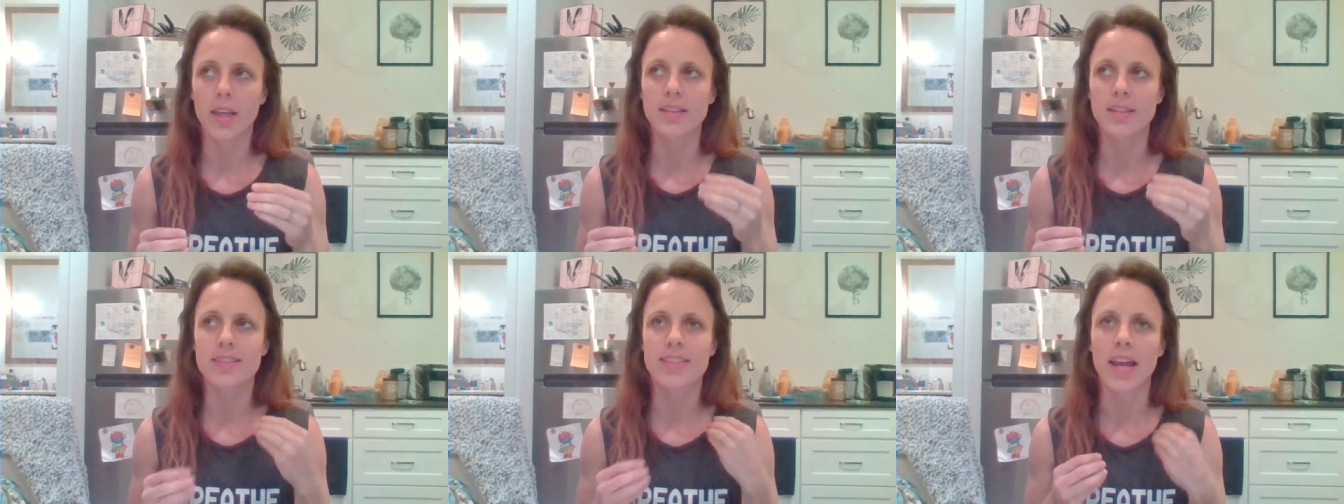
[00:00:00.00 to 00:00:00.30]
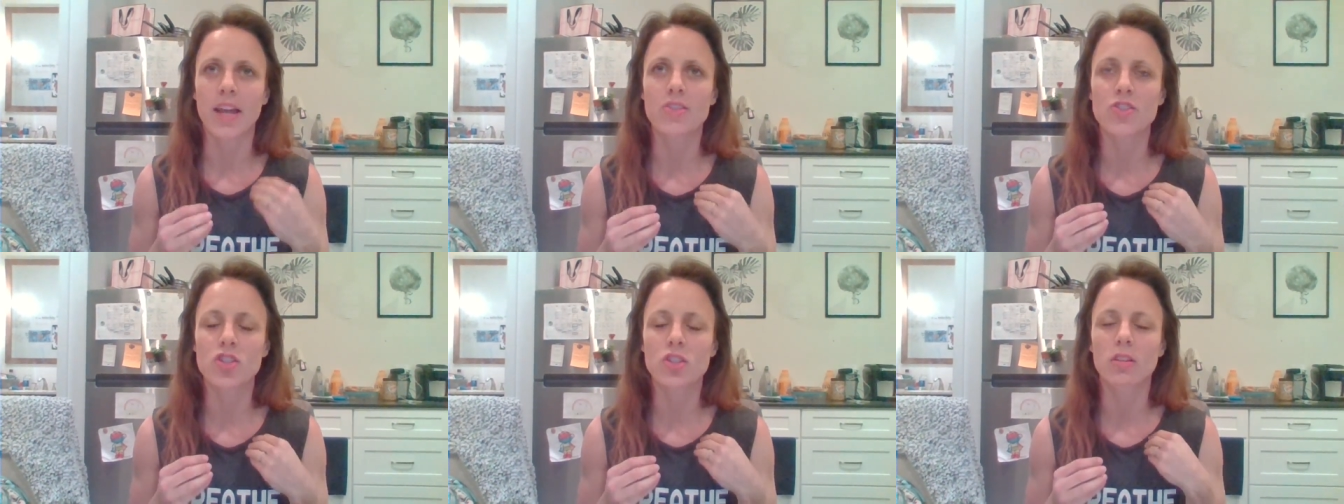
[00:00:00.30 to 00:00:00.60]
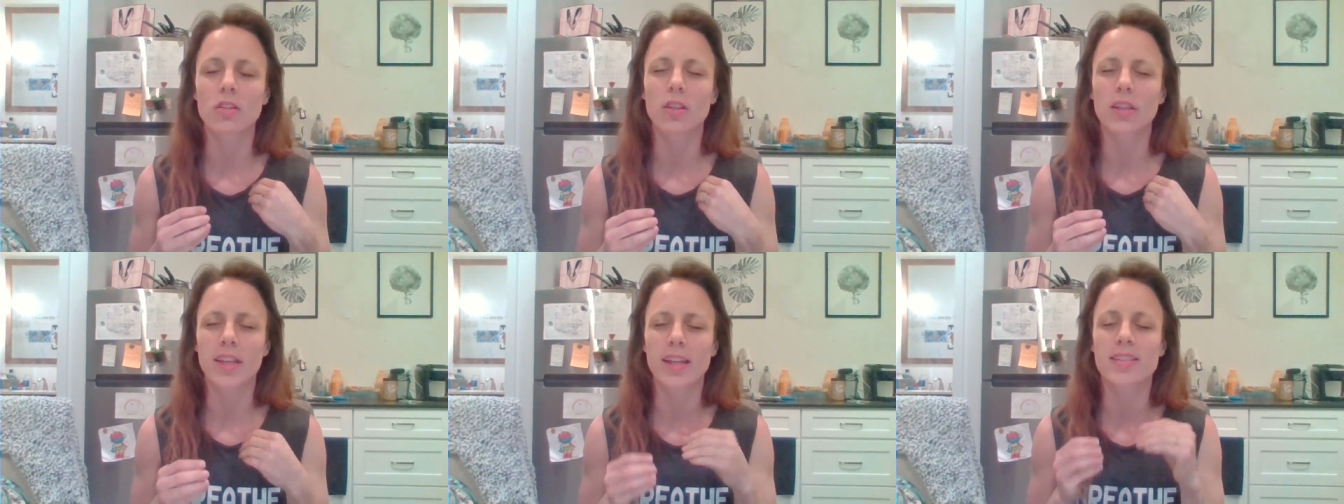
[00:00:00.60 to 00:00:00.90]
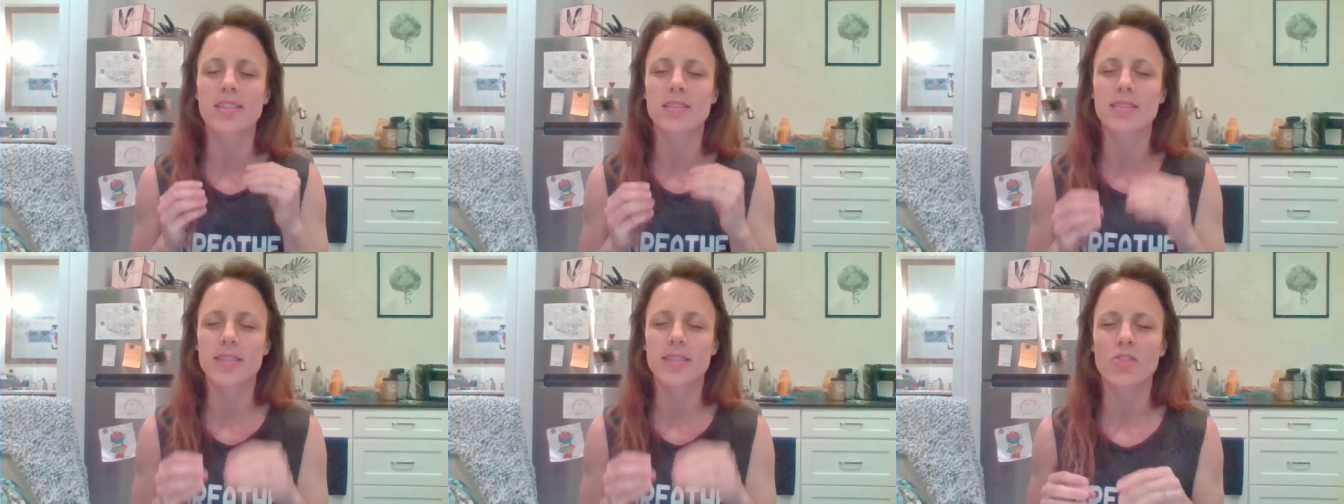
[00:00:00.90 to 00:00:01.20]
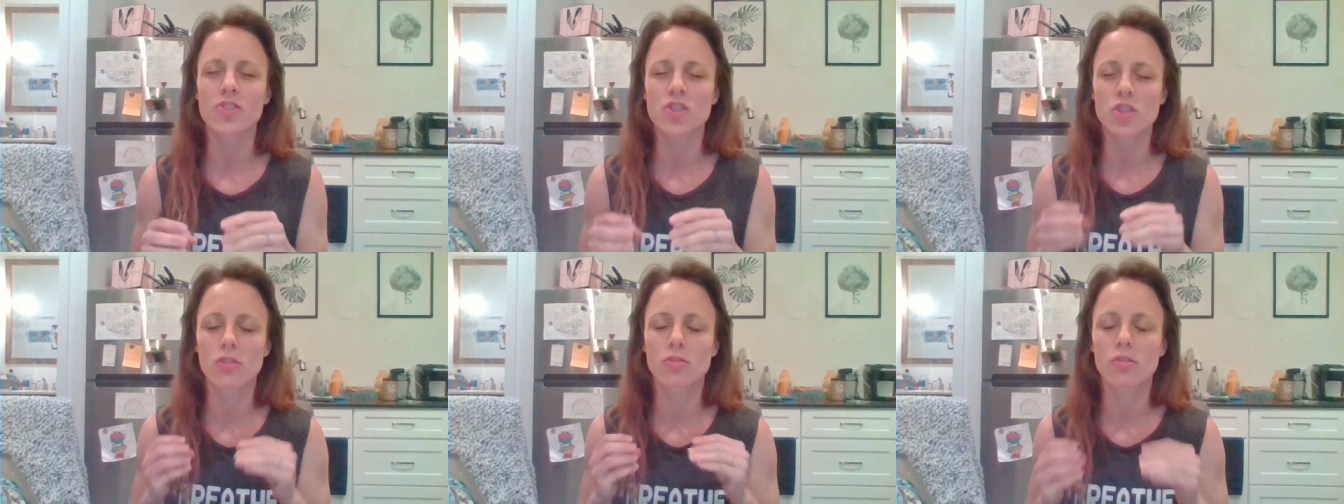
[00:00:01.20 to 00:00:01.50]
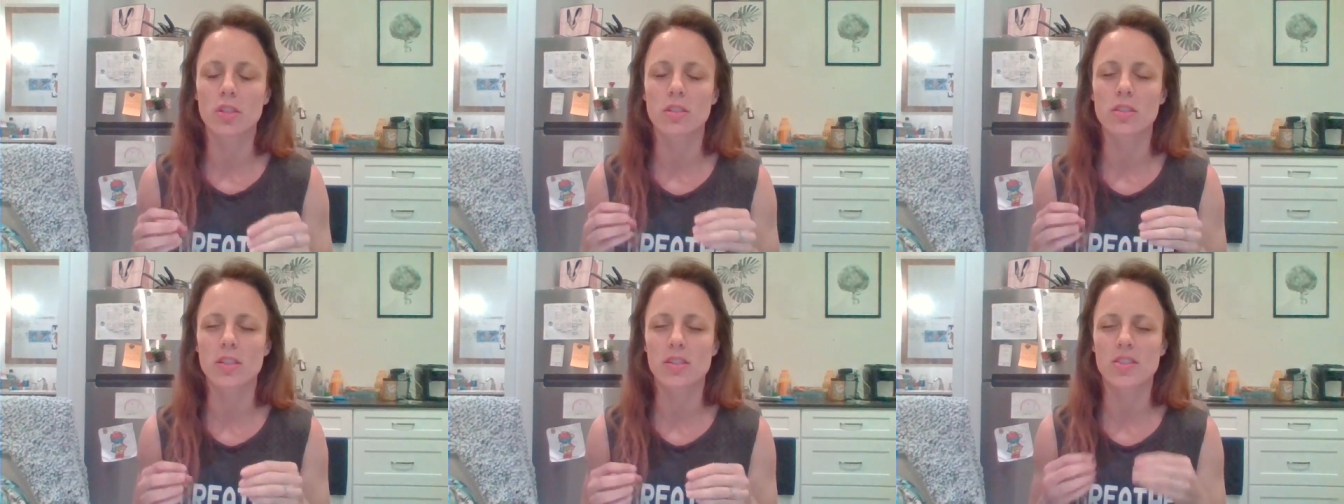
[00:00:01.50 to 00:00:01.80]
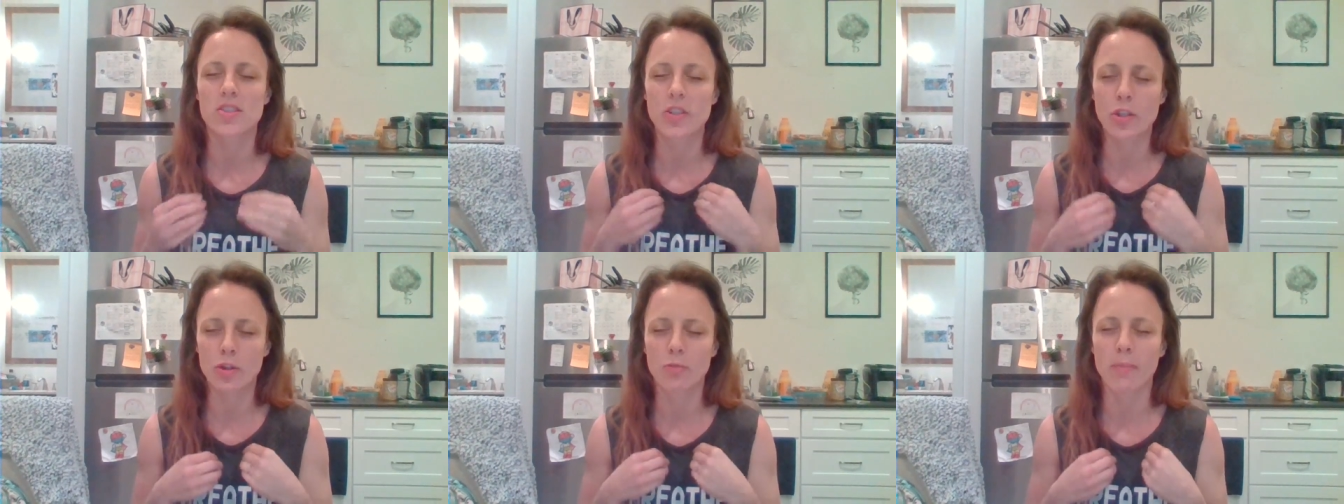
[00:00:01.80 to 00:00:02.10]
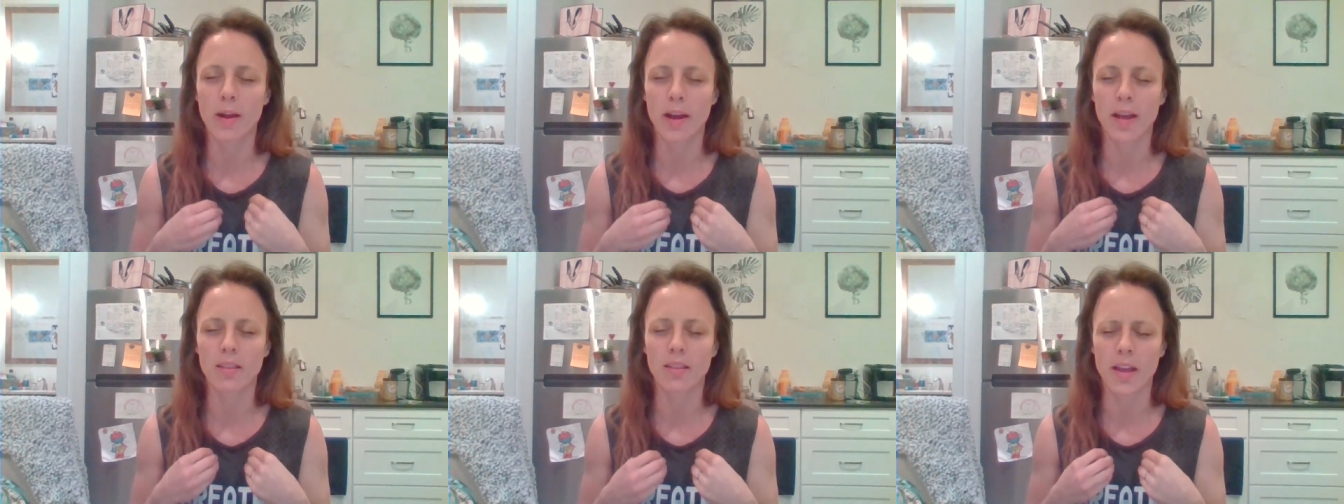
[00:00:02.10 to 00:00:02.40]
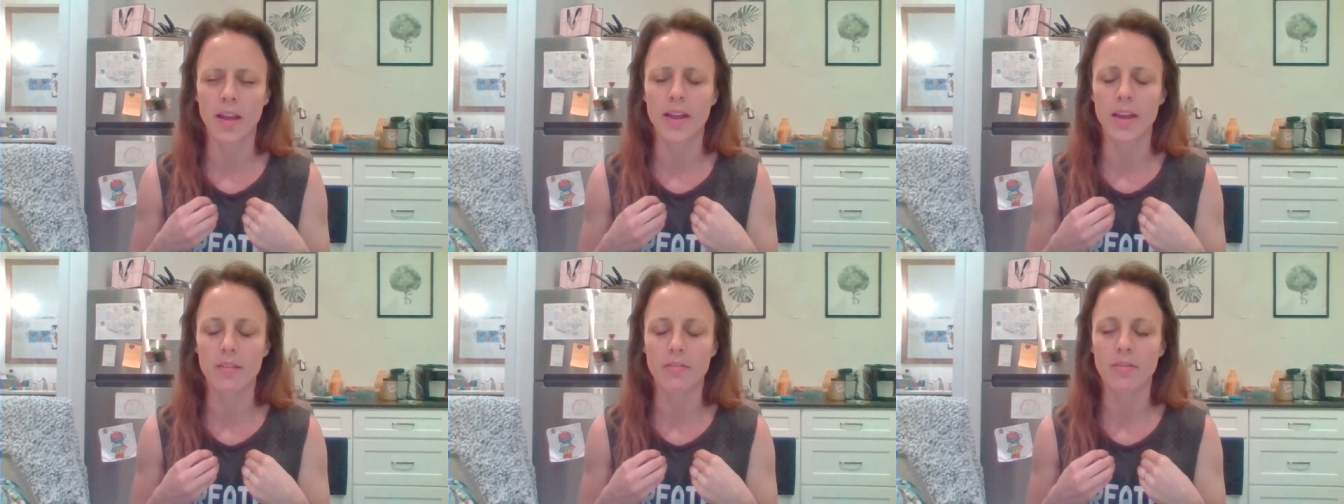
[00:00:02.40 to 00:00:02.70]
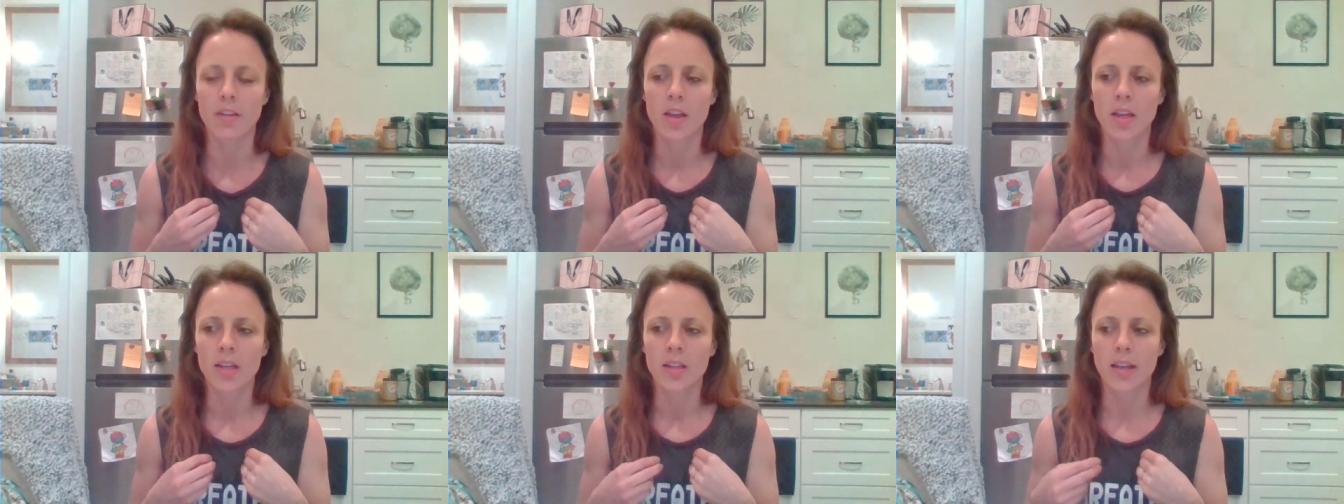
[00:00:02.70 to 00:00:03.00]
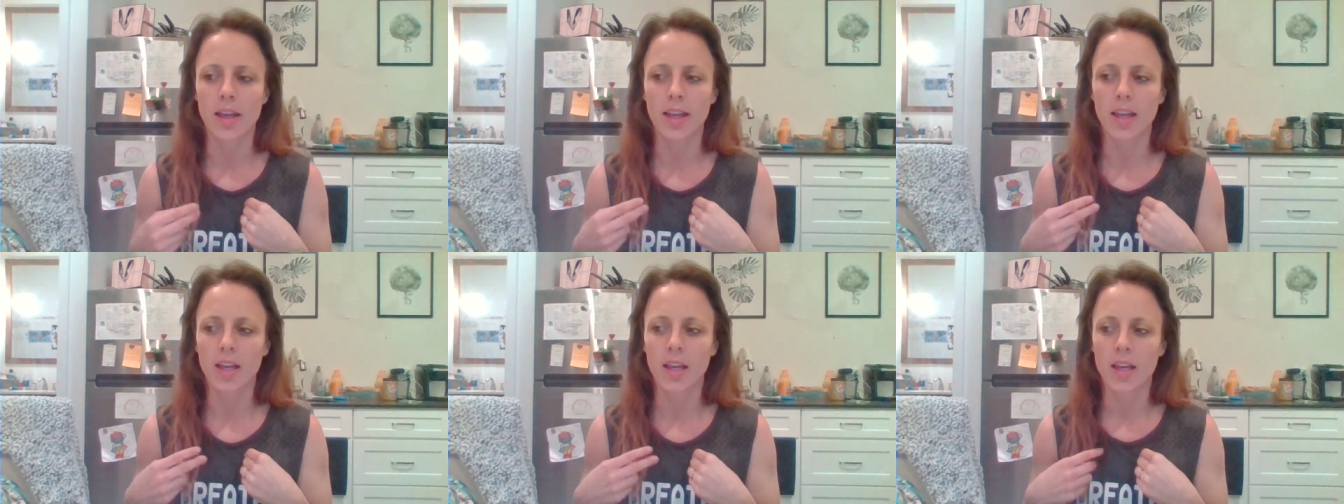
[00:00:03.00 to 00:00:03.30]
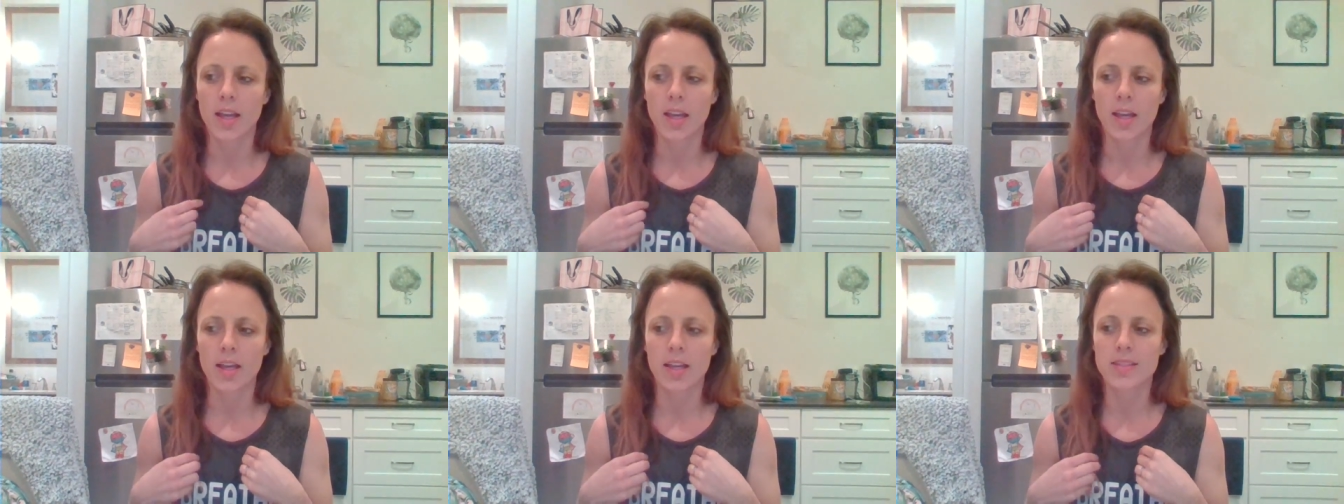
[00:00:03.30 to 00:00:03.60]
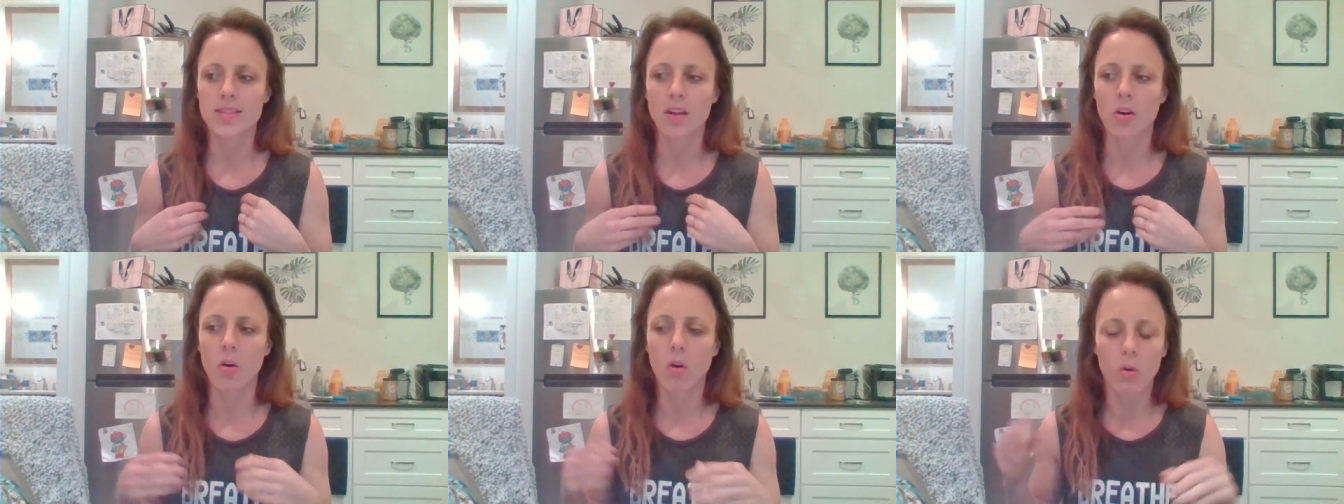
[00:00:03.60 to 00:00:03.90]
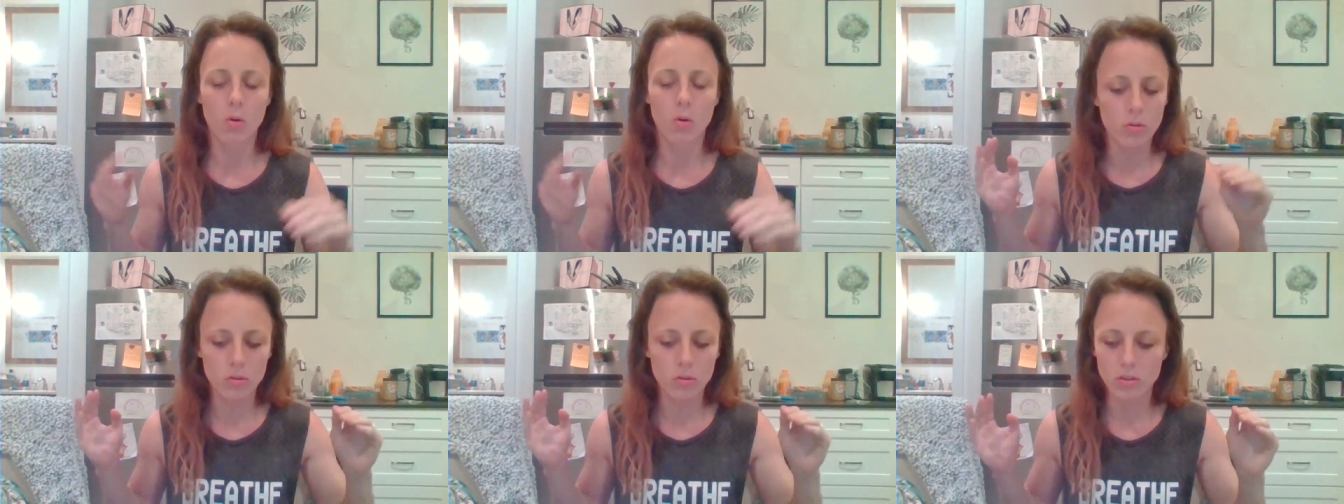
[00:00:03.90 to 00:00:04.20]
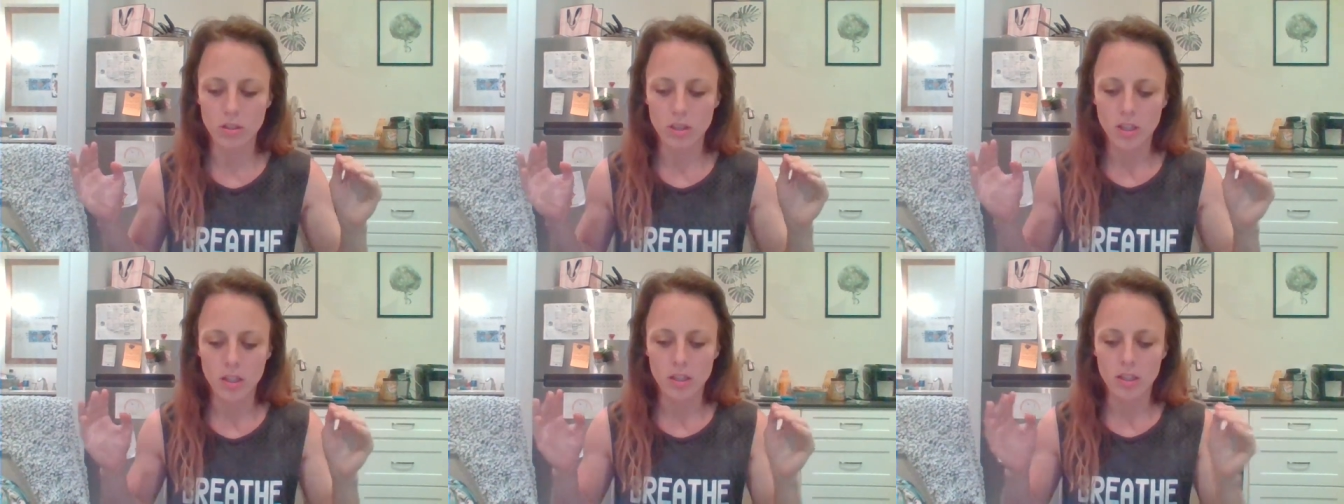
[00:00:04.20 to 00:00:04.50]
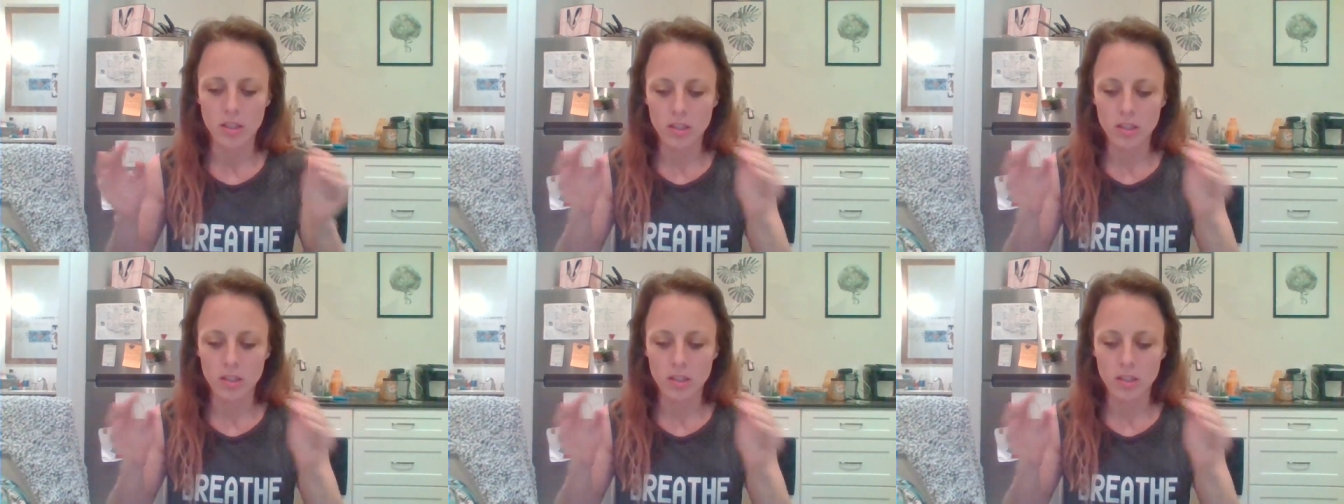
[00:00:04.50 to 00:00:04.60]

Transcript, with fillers: intentional his intentional goodness to my life like it's a whole